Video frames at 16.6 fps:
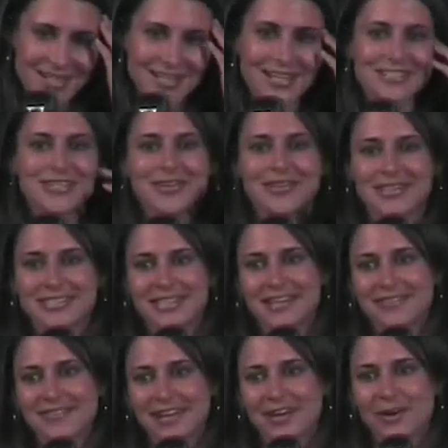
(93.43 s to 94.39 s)
So this
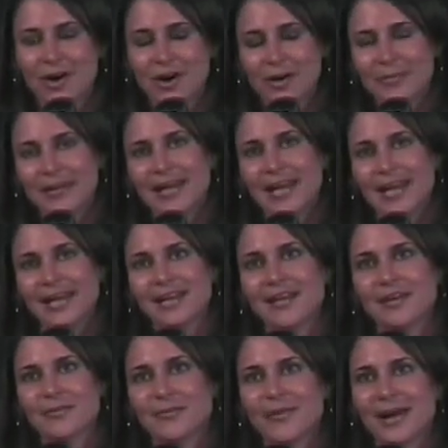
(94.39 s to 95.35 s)
evening
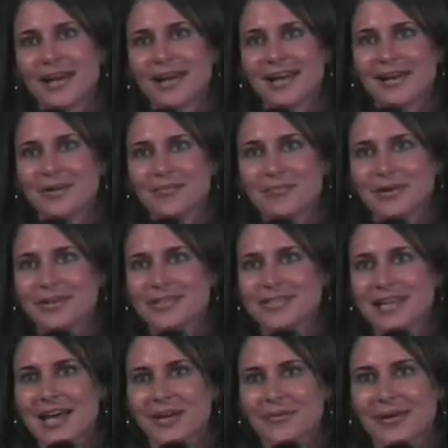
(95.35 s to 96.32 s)
culminated when
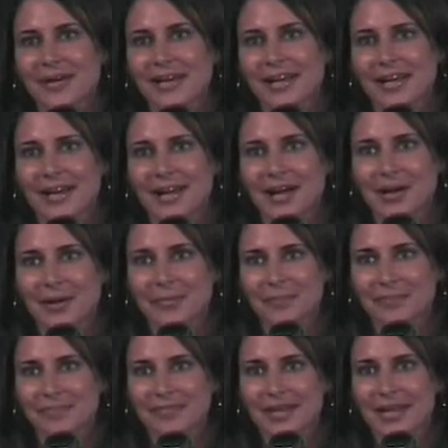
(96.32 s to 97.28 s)
Prince Henry,
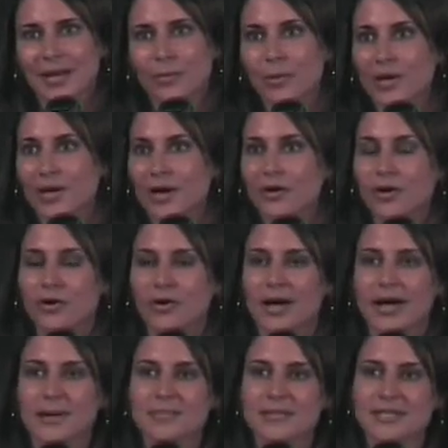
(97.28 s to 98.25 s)
when a girl
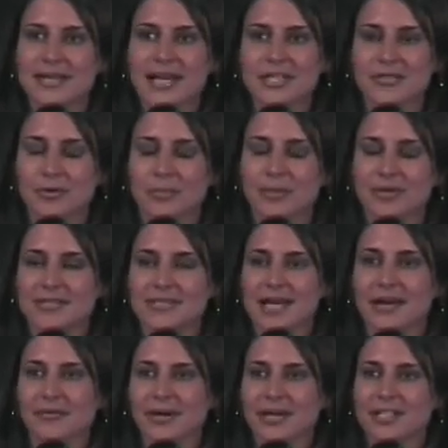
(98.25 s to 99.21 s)
got up to dance for Prince
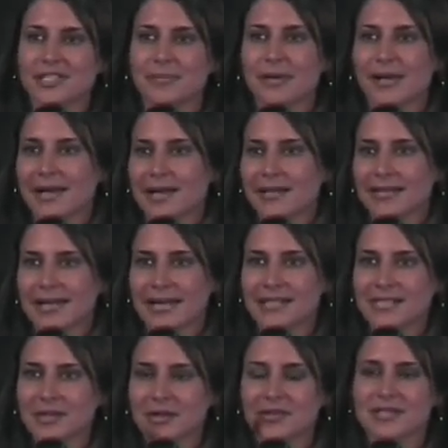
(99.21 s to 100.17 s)
Henry. She began
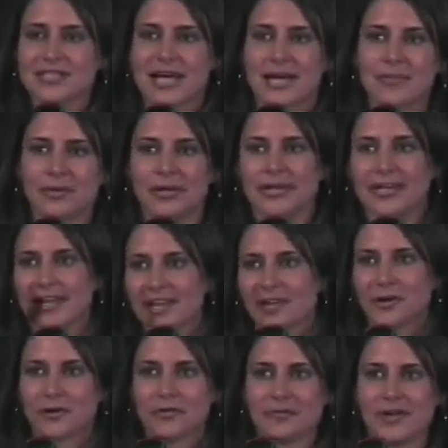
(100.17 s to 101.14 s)
dancing on the table and
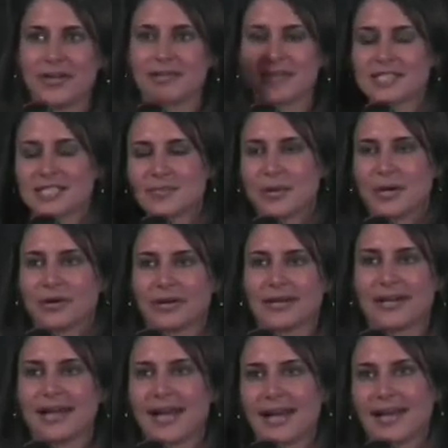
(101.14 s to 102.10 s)
kicking her feet in the
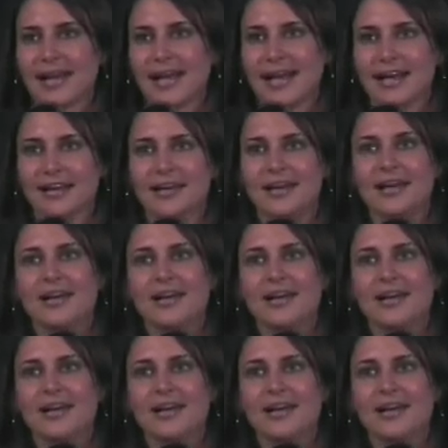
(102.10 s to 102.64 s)
spirited can-can,